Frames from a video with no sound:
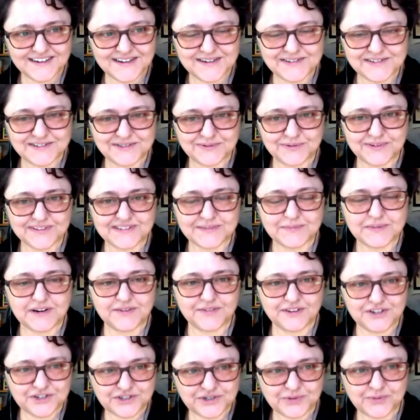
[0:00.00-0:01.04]
doing some
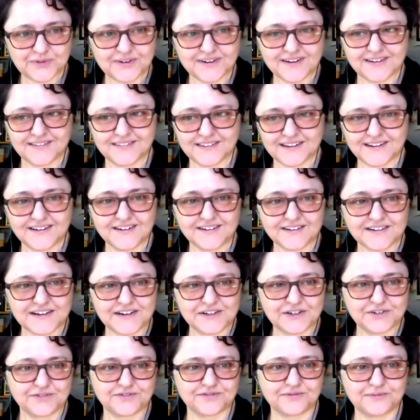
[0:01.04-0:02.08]
innovation work in there to kind
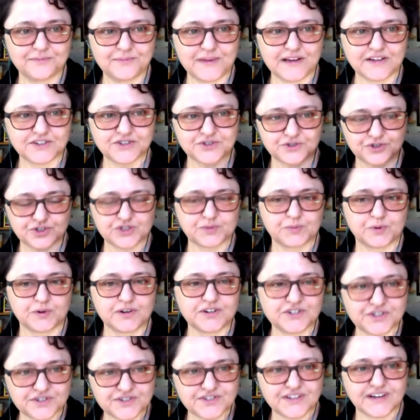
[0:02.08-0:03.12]
of make search more
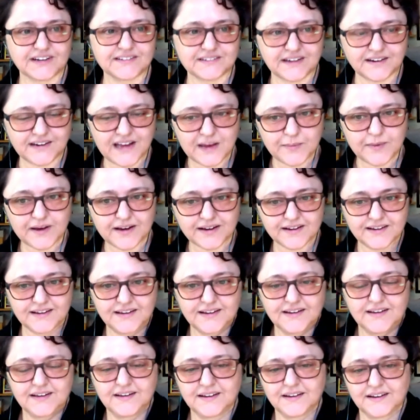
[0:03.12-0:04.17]
interesting and dynamic.
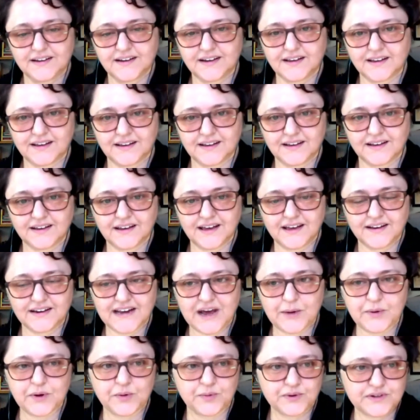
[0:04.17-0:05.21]
And
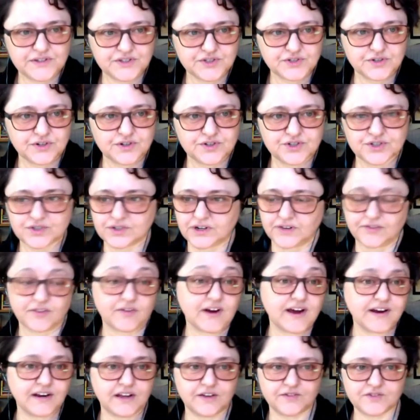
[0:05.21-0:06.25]
now in research, a
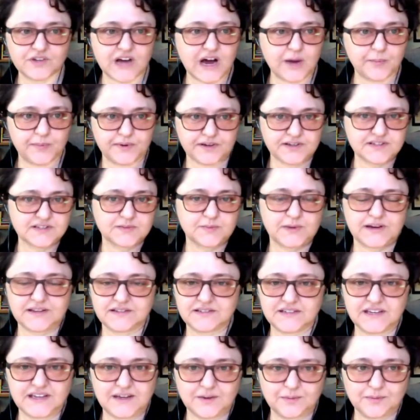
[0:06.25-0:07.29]
variety of topics. My
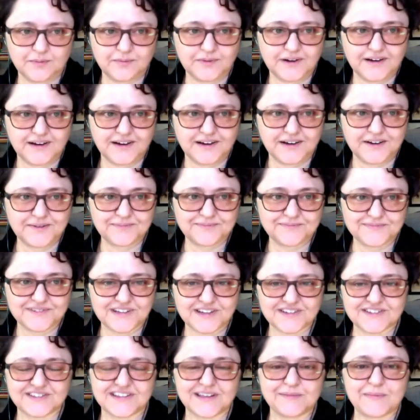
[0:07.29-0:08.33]
team
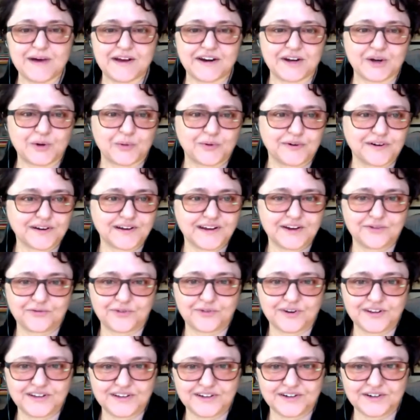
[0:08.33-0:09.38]
does thematic work every
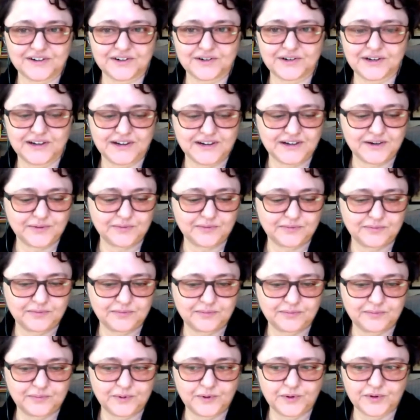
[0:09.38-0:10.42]
year,
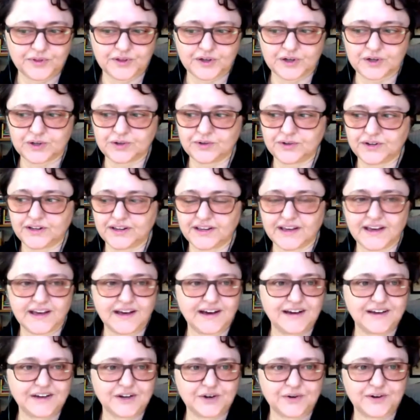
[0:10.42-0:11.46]
both including AI
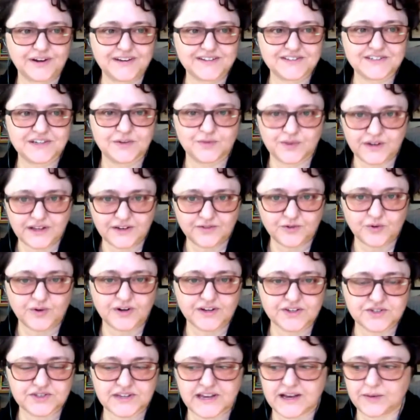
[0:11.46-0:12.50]
and creativity, for
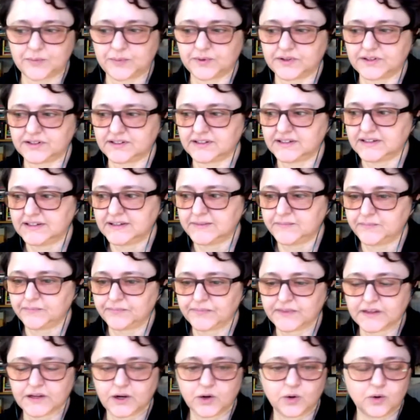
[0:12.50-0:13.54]
example,
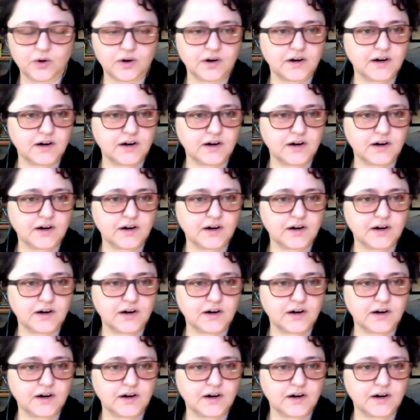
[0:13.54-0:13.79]
or